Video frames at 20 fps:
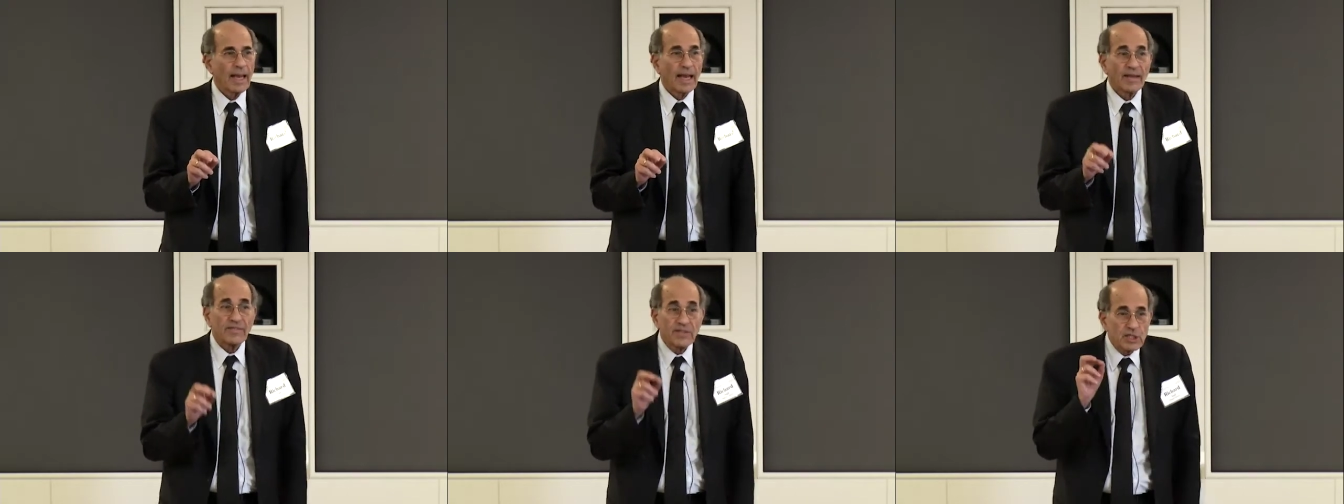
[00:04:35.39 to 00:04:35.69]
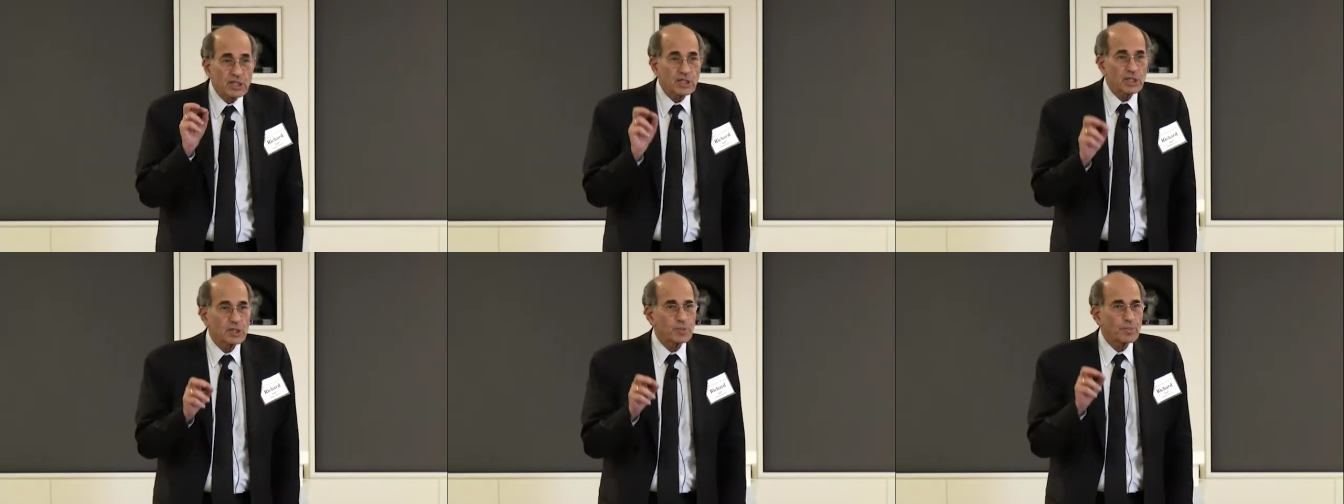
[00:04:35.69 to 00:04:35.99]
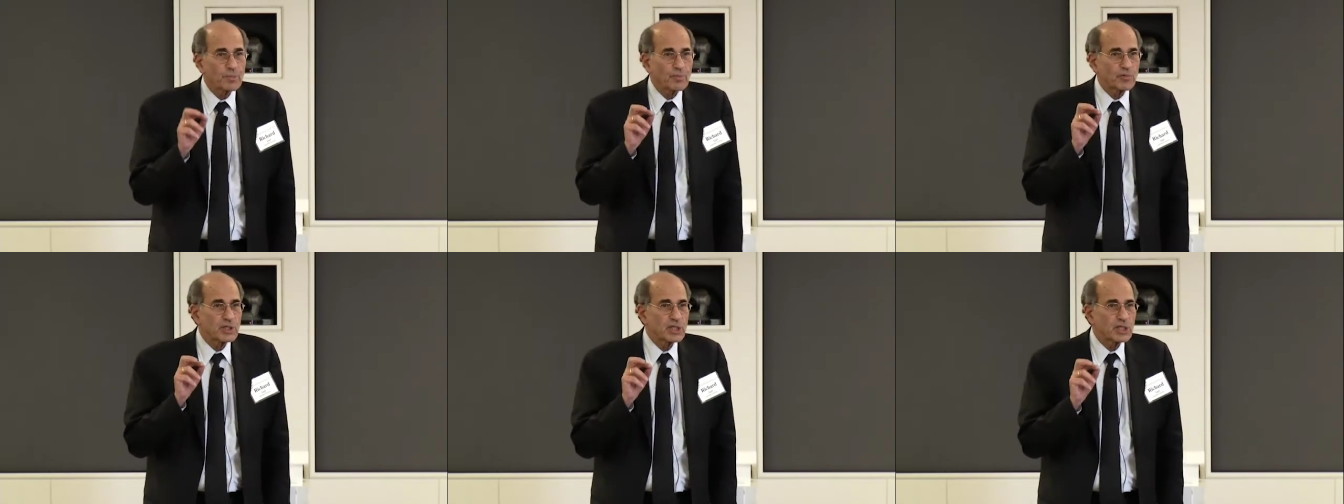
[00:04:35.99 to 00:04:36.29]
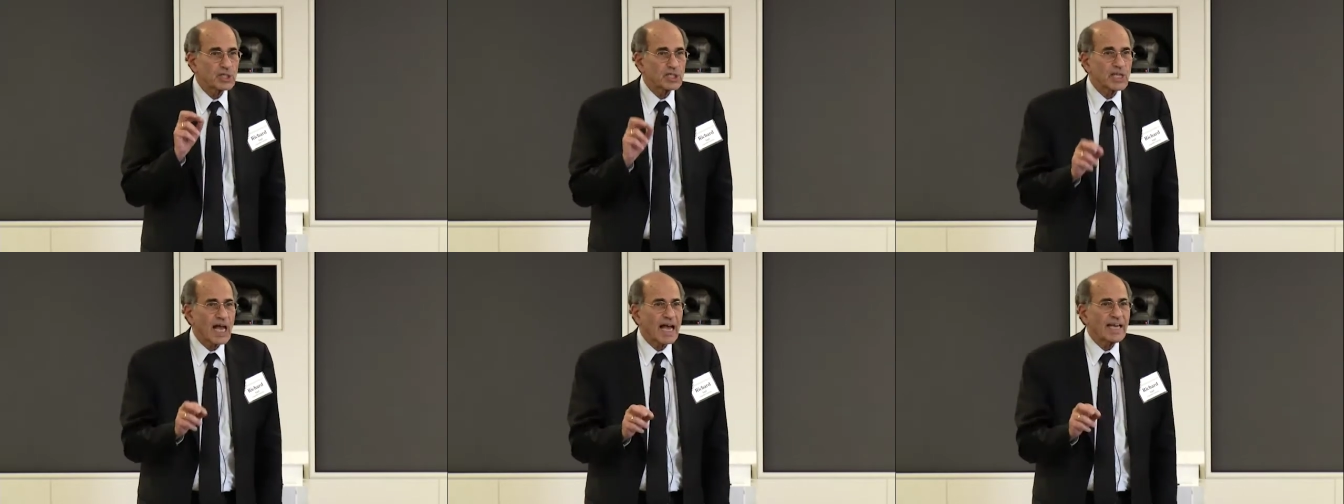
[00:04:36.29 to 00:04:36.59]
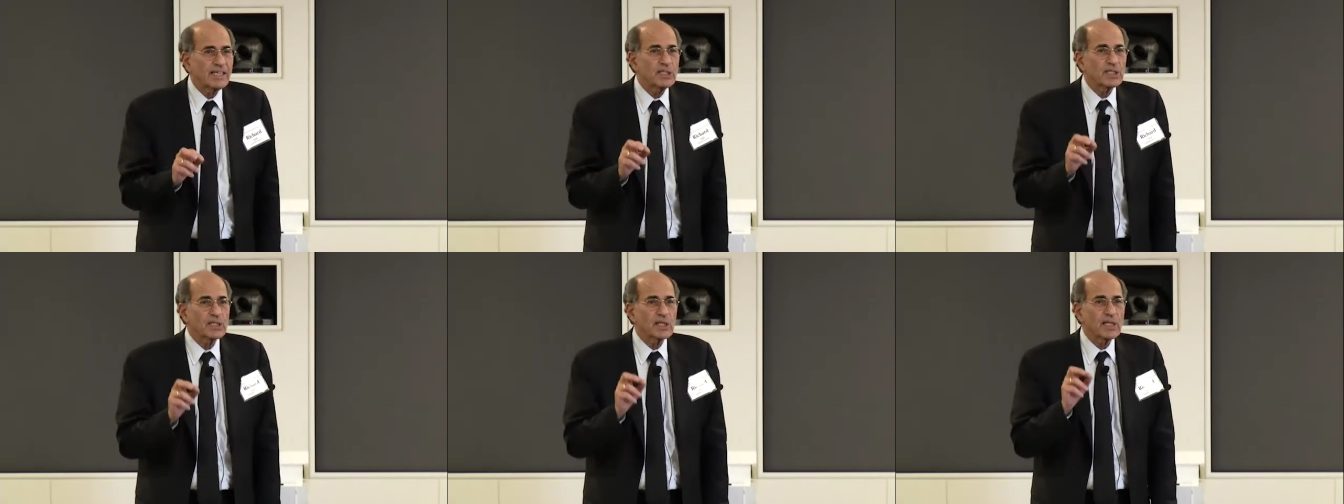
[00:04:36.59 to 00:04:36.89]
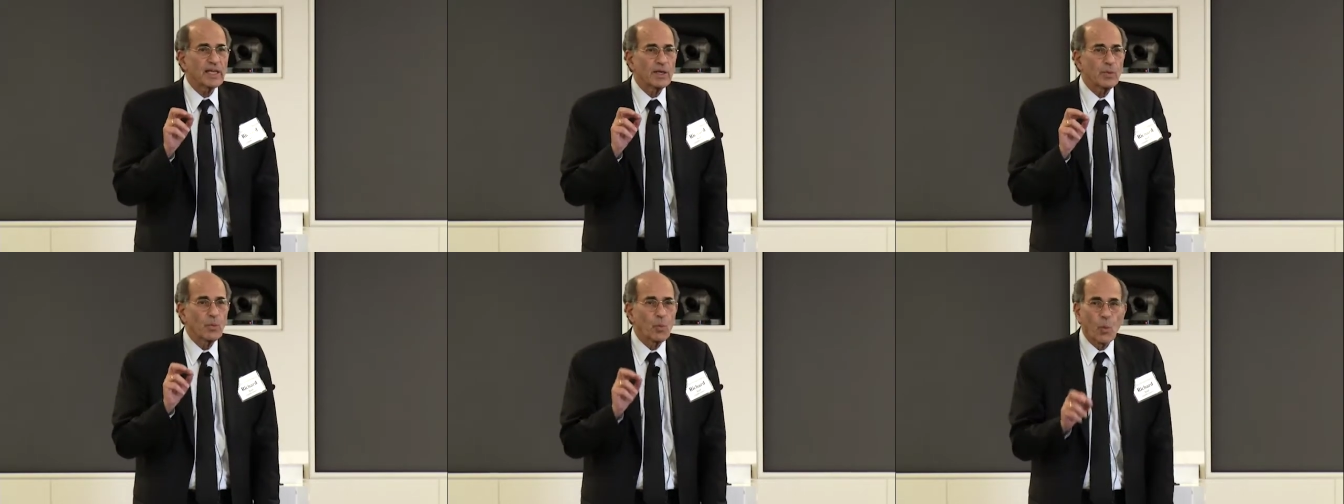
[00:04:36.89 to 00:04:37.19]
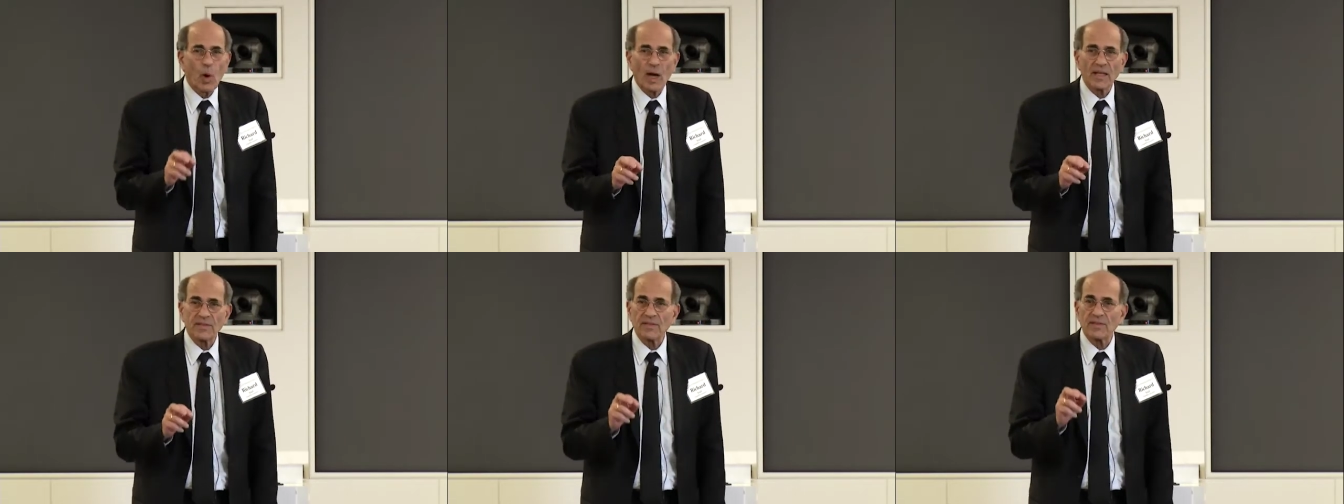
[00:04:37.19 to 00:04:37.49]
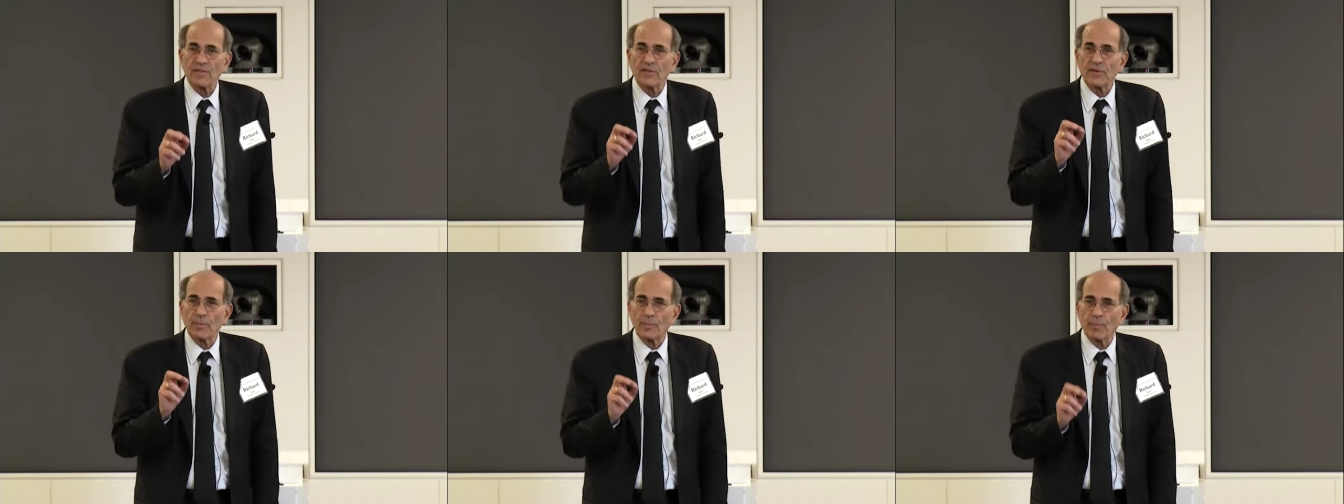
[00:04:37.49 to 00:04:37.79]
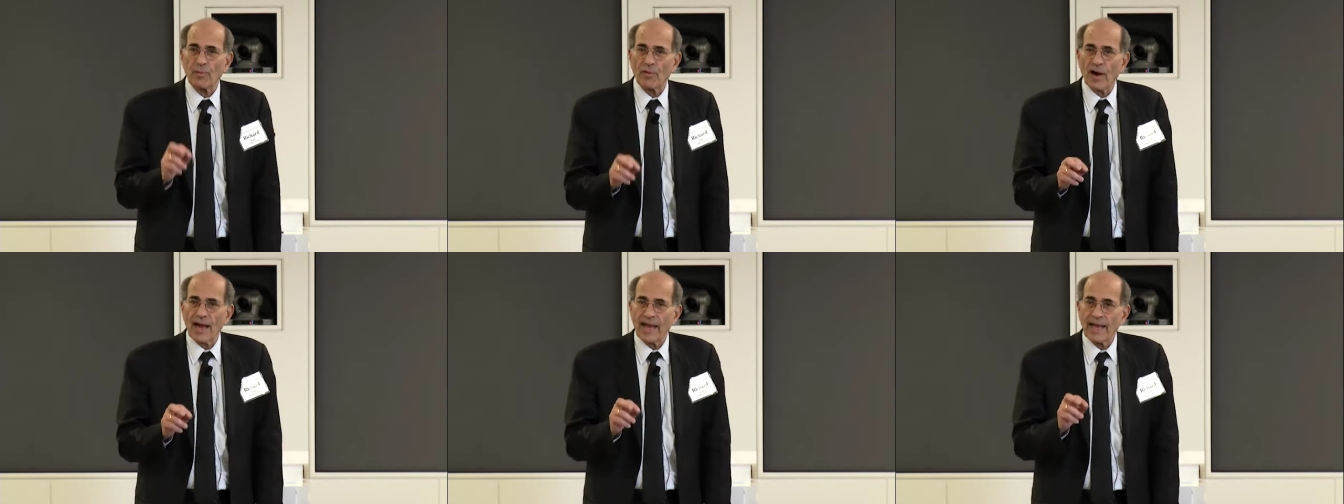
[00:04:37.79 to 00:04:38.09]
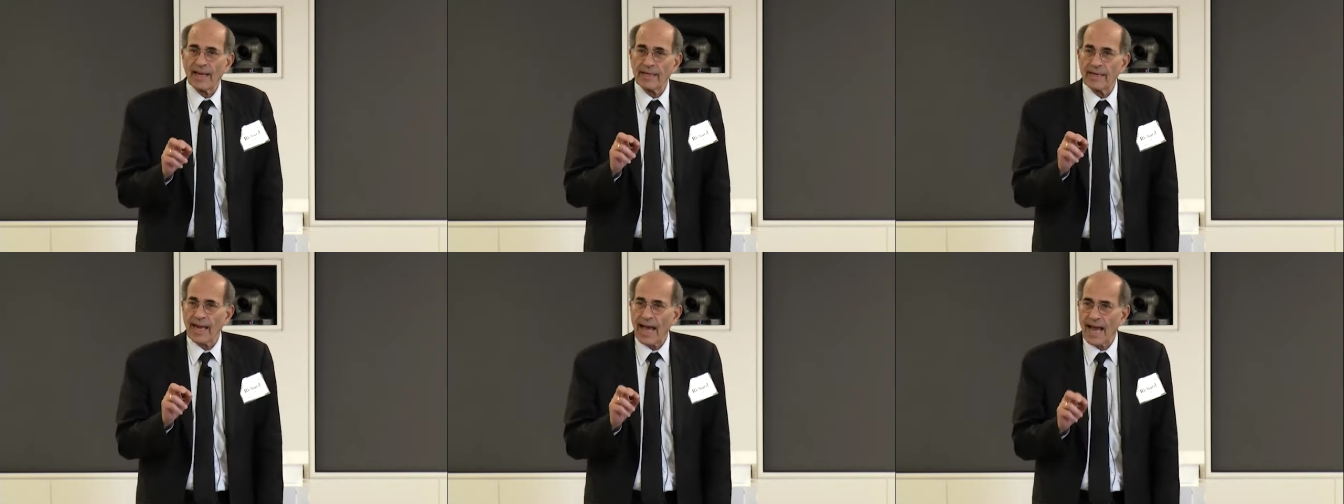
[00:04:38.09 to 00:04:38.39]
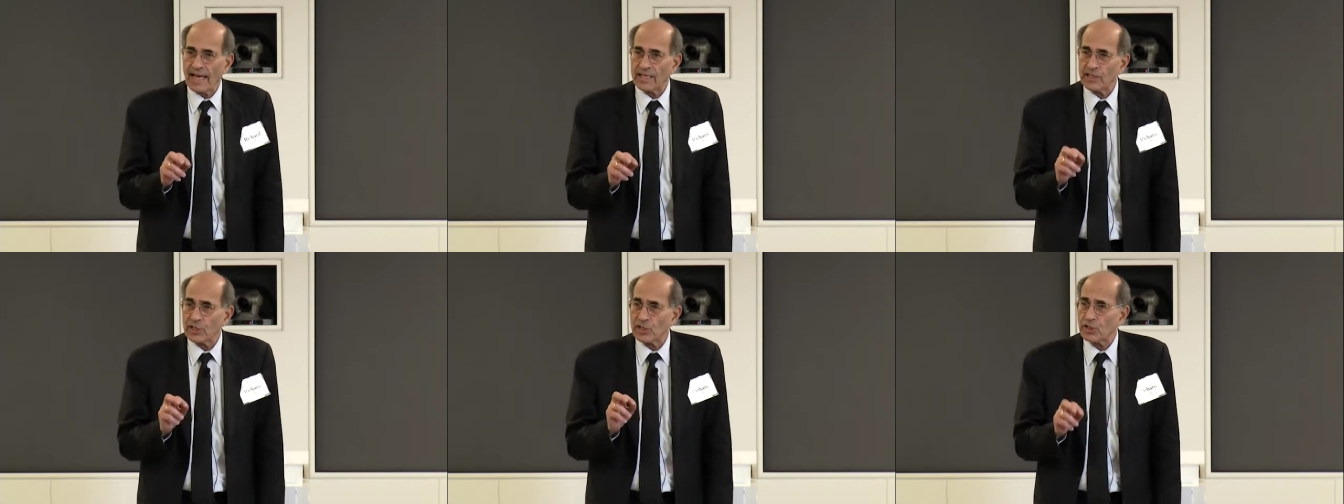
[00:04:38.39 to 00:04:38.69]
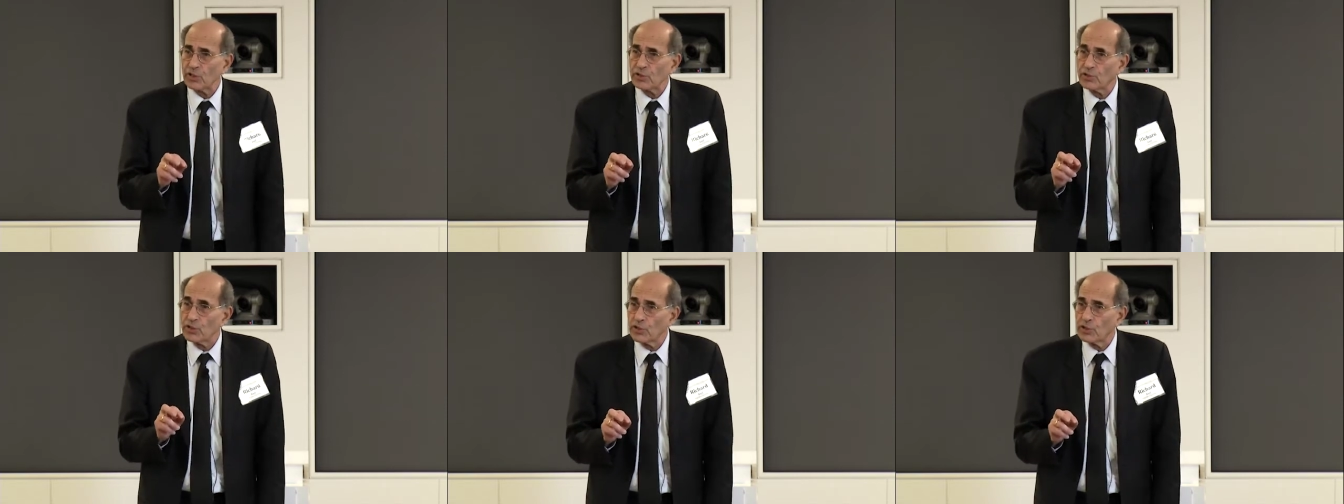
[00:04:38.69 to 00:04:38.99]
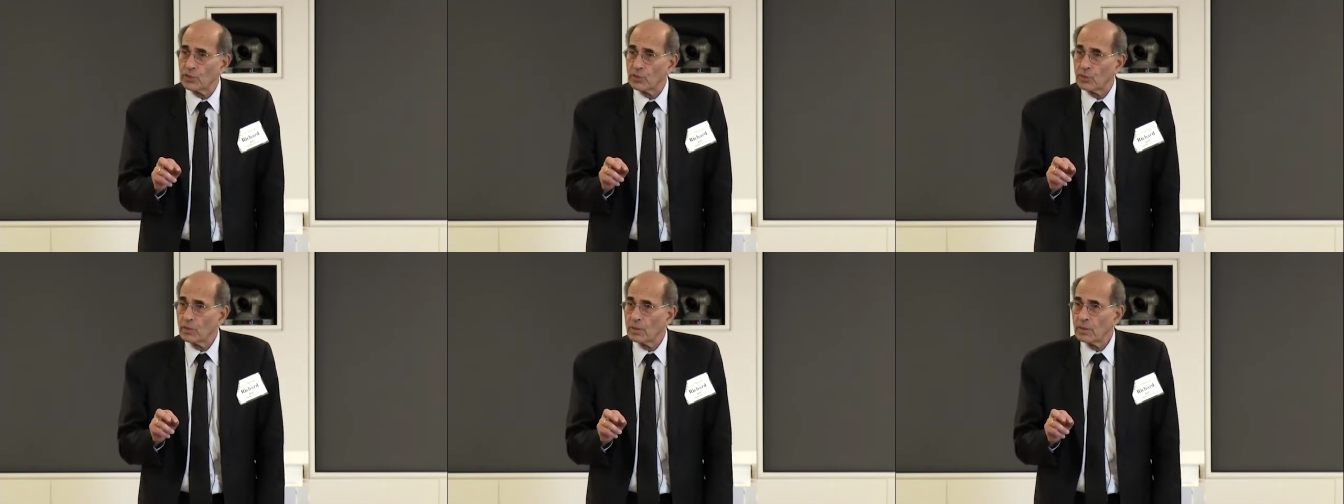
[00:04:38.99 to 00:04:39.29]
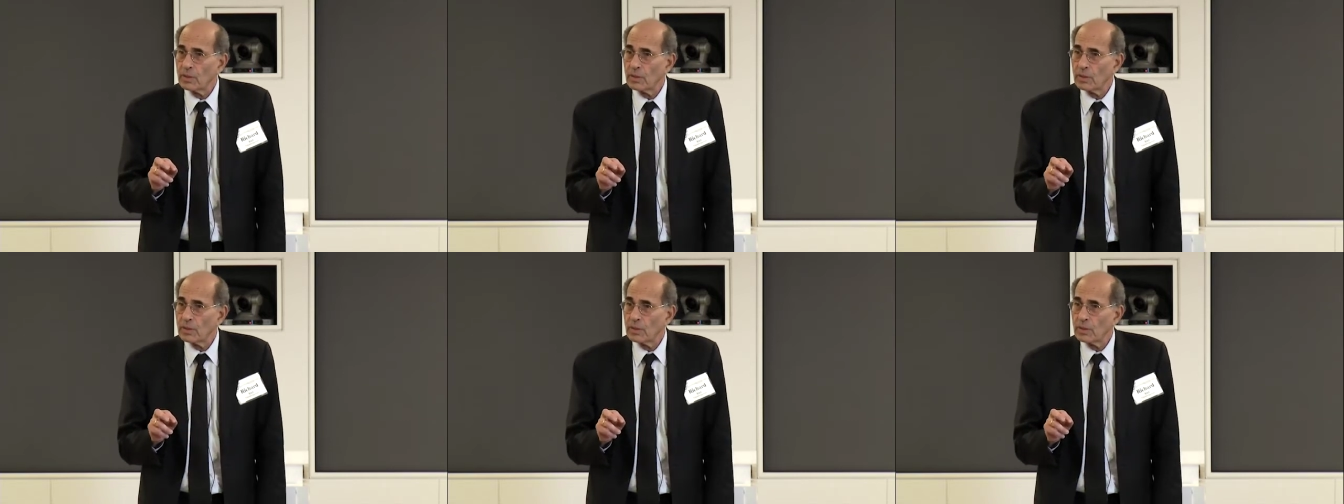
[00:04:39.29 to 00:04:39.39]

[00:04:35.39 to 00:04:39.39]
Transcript: And this is precisely what the brain has to do.